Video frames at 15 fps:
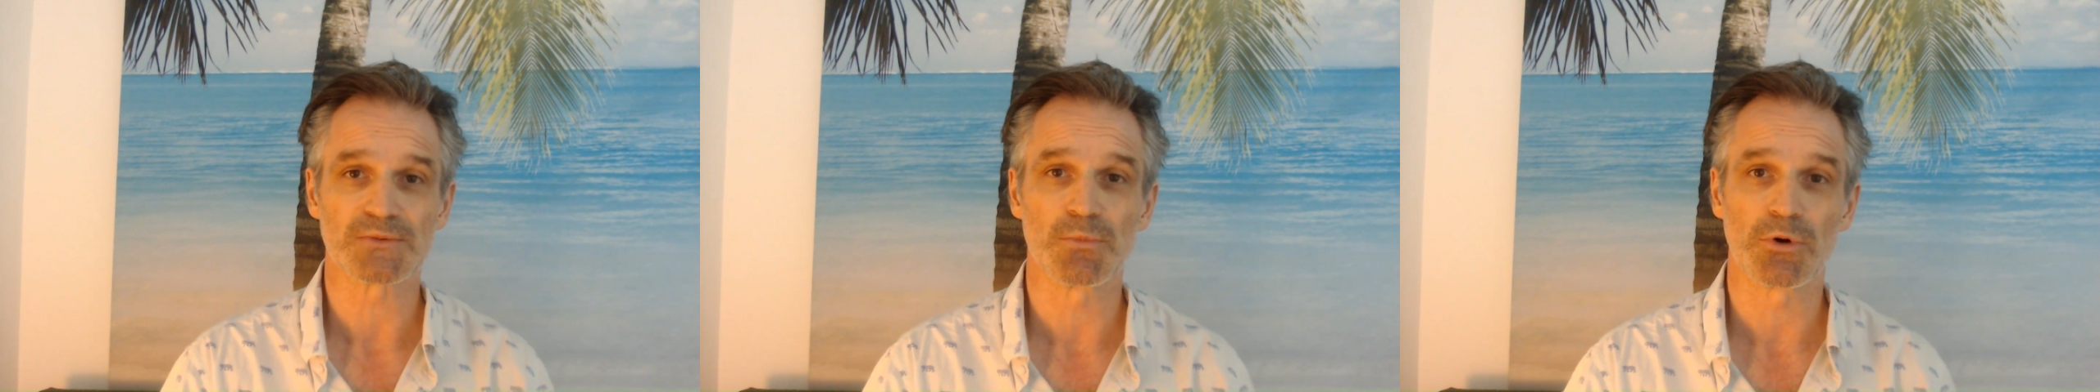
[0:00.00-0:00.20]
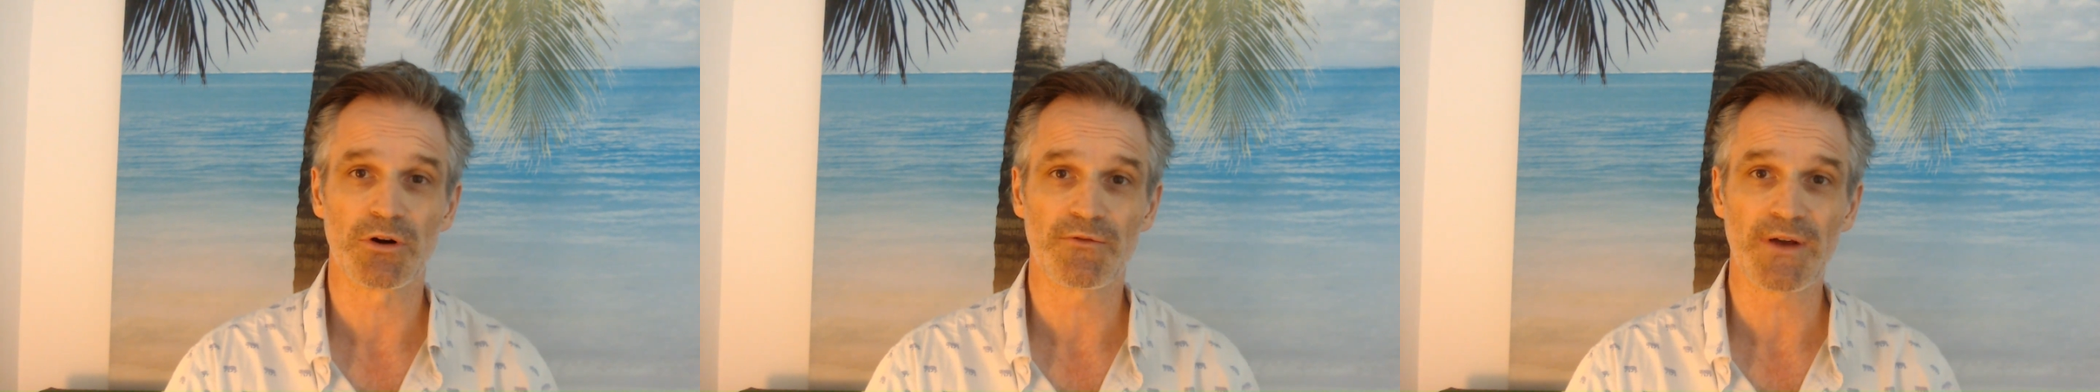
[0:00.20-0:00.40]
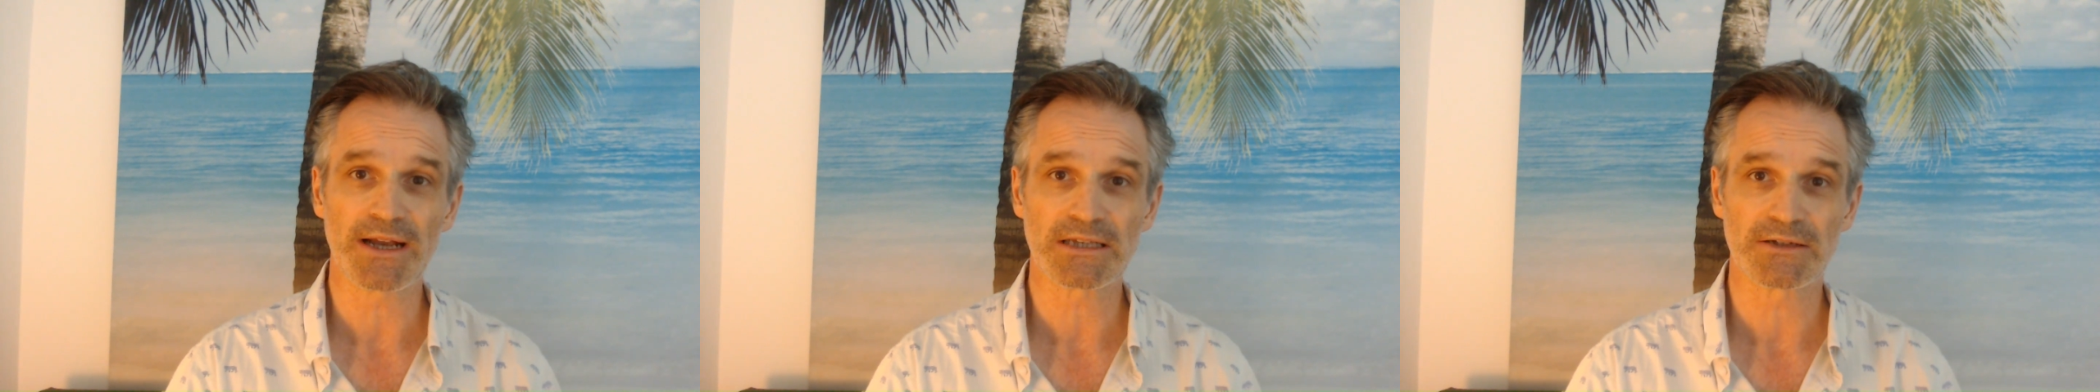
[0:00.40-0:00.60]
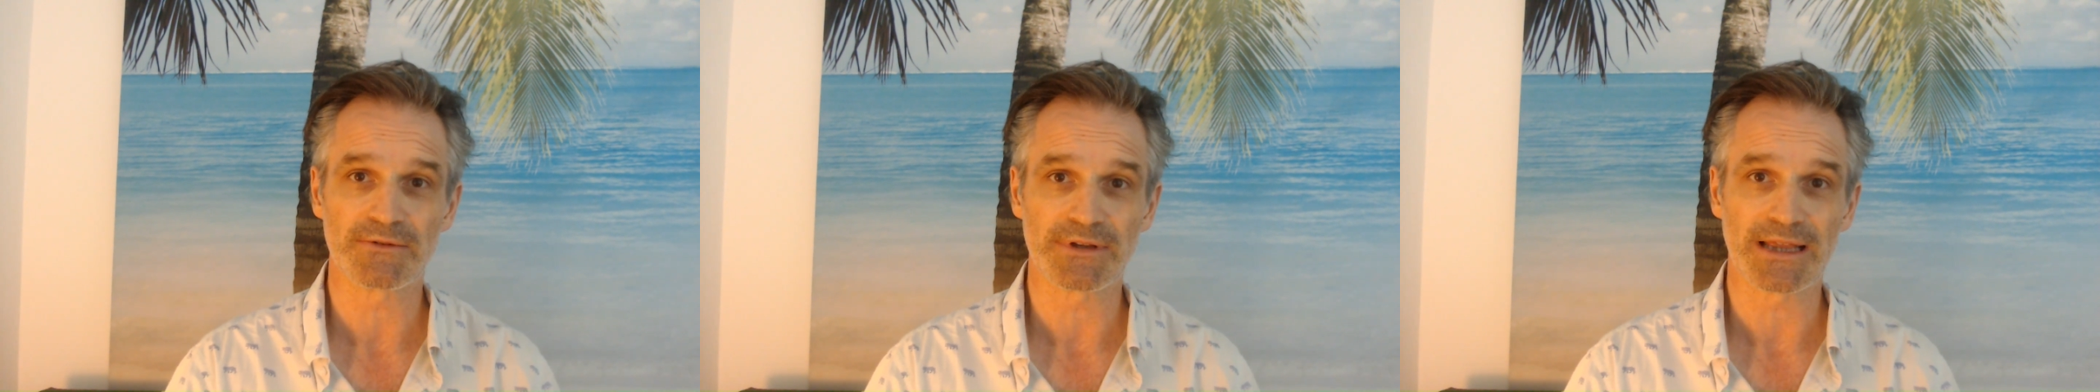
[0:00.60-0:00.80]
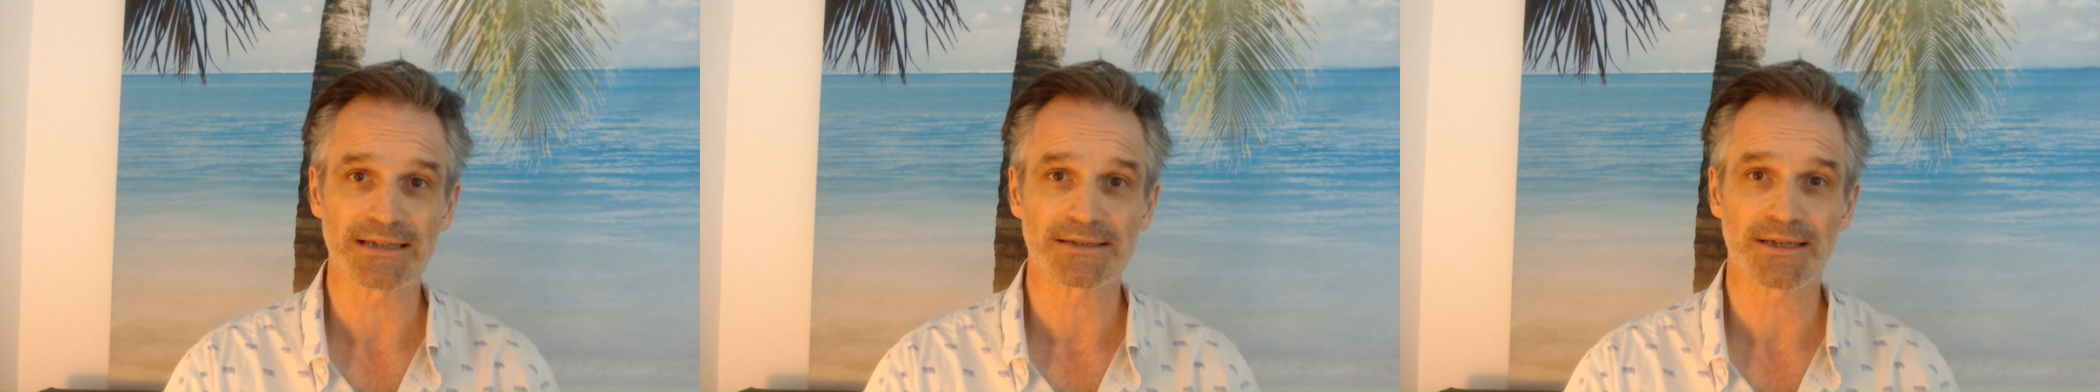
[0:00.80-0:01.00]
more effectively,
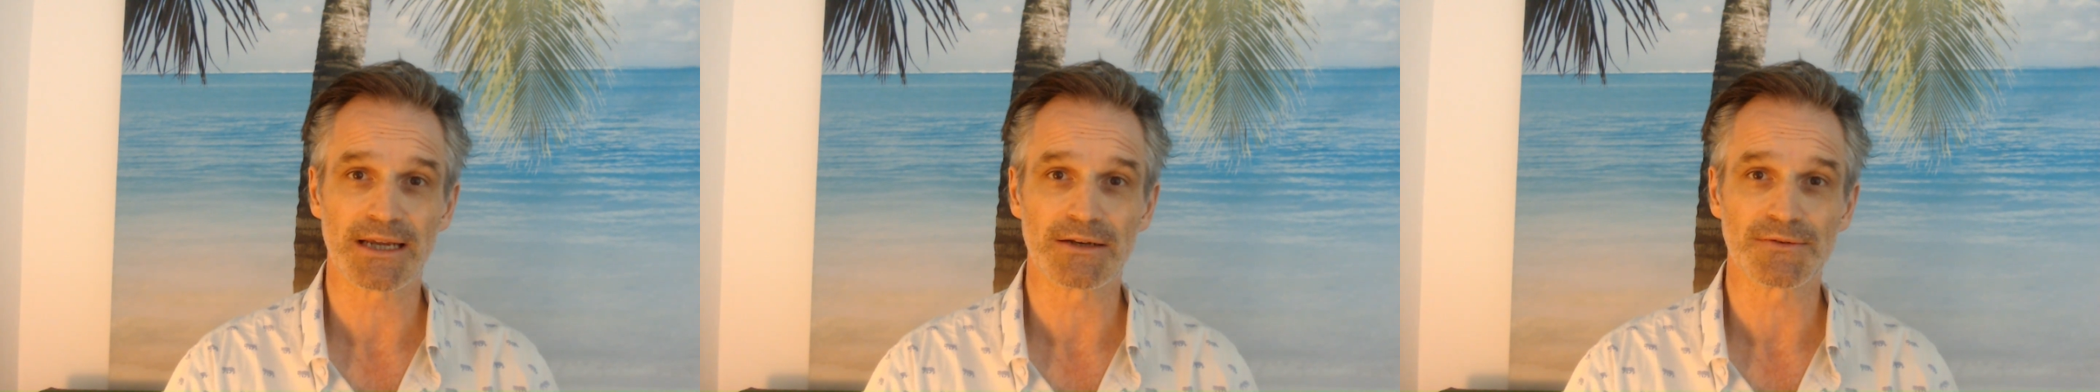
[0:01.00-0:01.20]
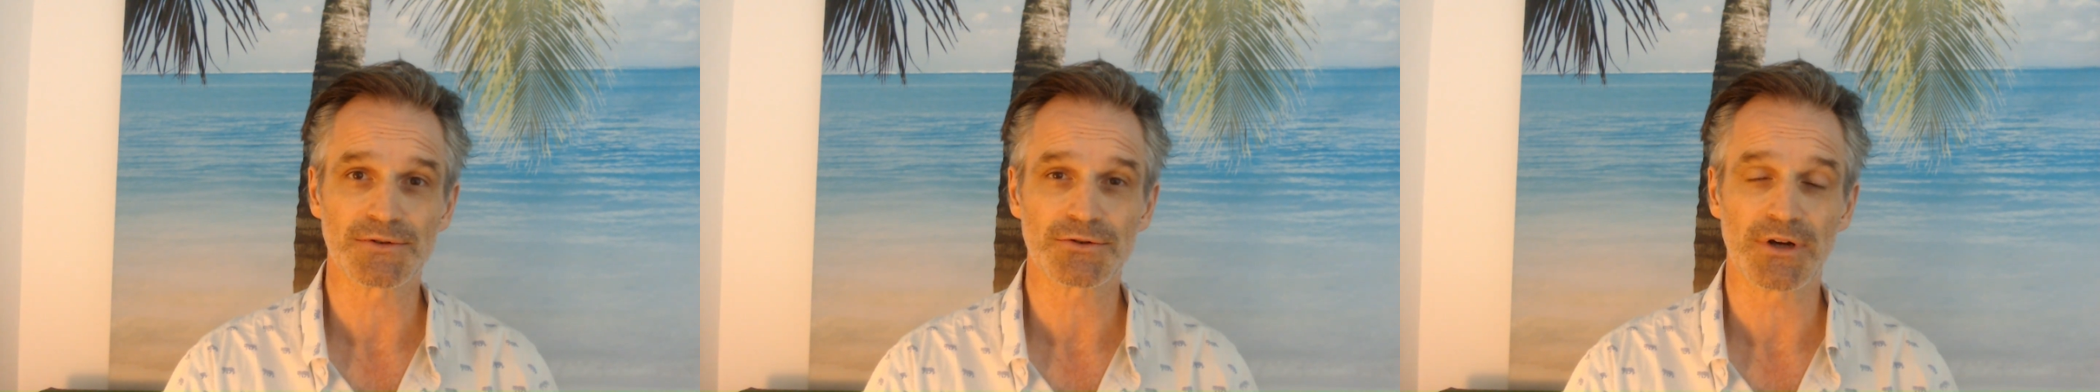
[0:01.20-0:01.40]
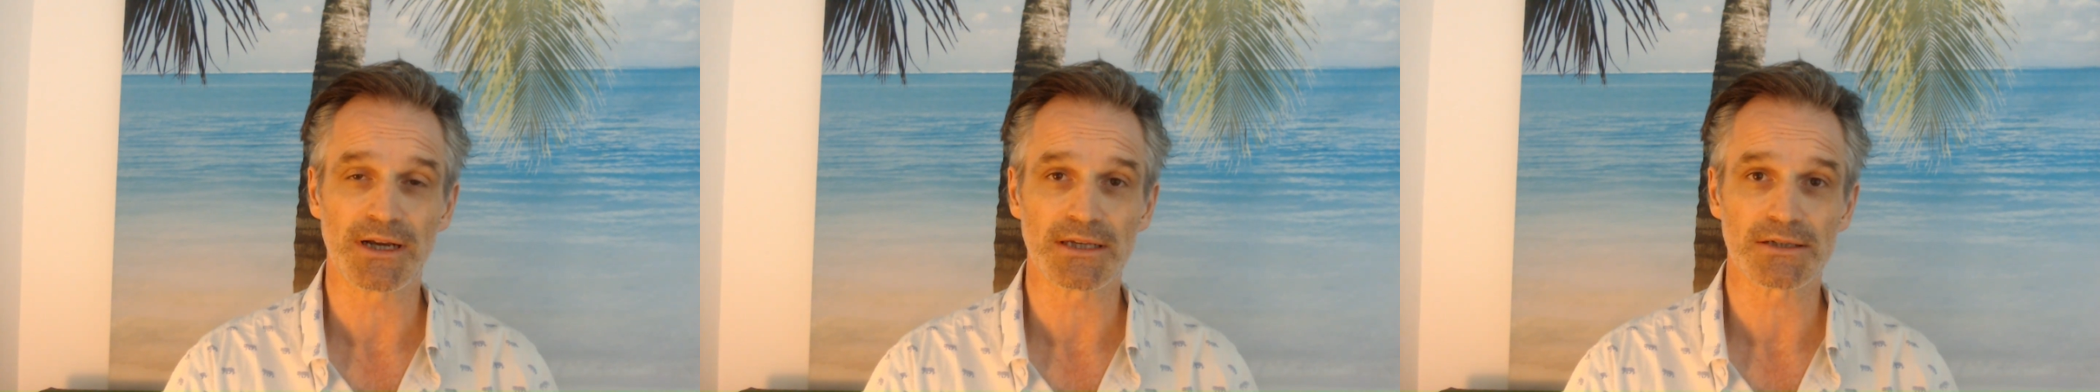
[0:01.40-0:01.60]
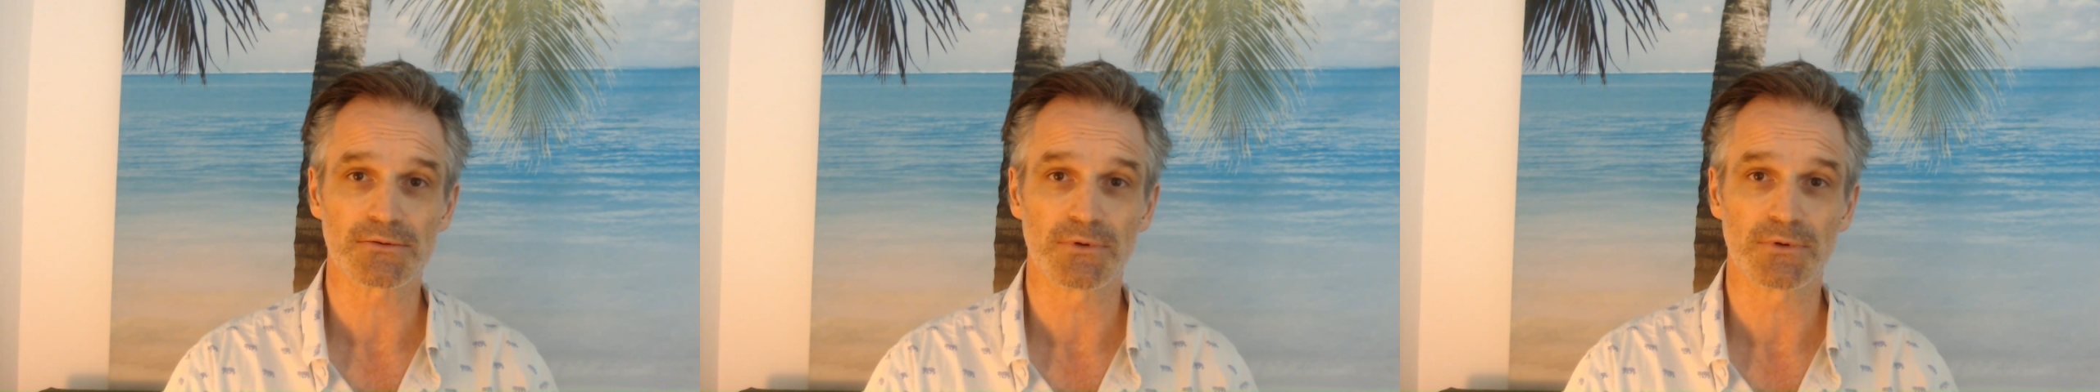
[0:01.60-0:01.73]
that state of stress?